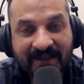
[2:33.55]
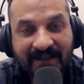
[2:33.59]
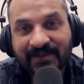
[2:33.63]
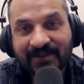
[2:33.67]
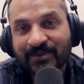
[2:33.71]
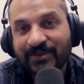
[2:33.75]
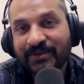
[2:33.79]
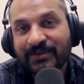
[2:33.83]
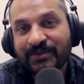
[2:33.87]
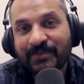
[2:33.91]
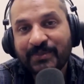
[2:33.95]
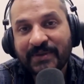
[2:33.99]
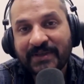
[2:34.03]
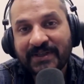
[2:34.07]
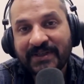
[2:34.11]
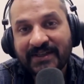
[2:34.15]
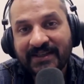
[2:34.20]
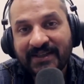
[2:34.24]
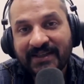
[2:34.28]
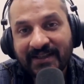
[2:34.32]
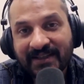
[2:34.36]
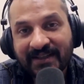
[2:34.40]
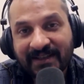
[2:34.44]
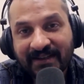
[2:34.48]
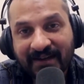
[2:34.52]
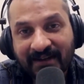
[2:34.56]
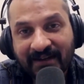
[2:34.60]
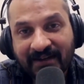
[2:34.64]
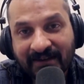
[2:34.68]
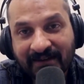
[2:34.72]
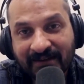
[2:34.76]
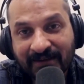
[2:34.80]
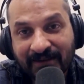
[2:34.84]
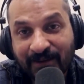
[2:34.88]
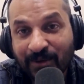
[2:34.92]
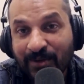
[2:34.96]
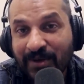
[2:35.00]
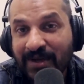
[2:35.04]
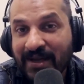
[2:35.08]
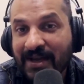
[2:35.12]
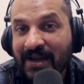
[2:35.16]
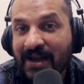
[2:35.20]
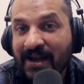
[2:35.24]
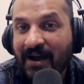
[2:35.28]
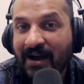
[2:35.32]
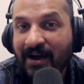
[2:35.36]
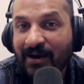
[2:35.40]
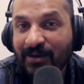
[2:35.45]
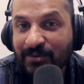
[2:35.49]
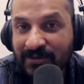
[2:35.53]
going to be looking
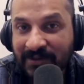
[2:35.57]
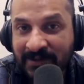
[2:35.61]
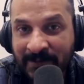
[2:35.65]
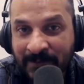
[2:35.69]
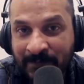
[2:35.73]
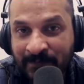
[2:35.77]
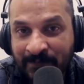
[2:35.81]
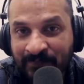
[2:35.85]
out